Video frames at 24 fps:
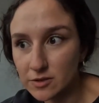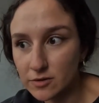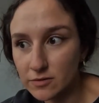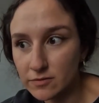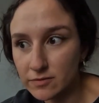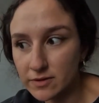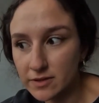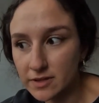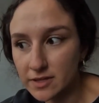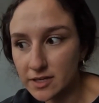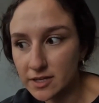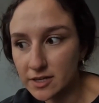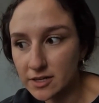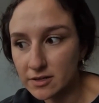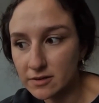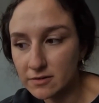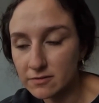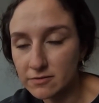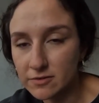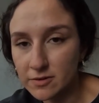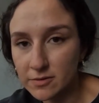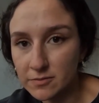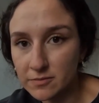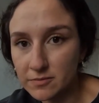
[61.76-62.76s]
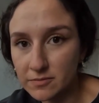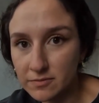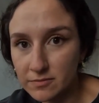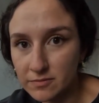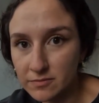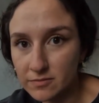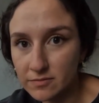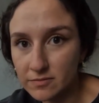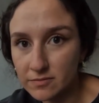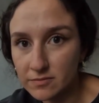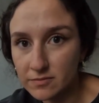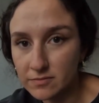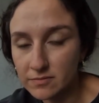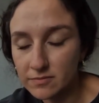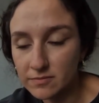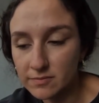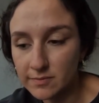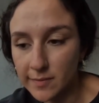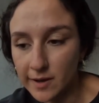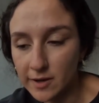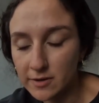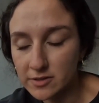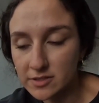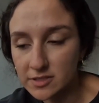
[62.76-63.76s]
over there from
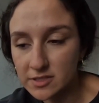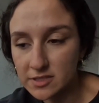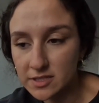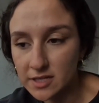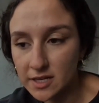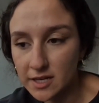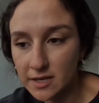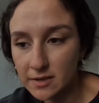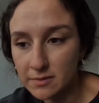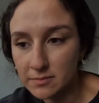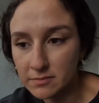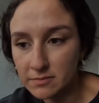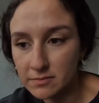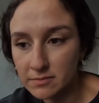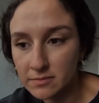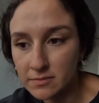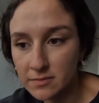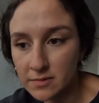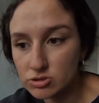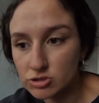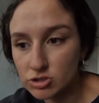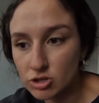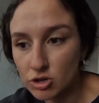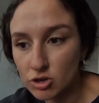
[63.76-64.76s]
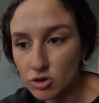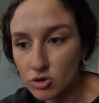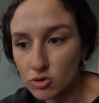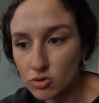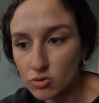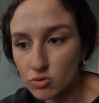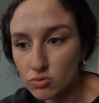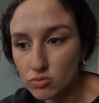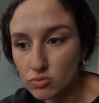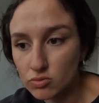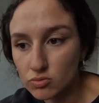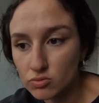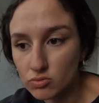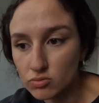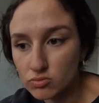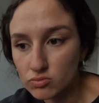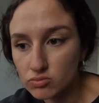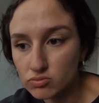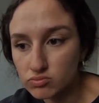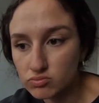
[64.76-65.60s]
mountain time. So,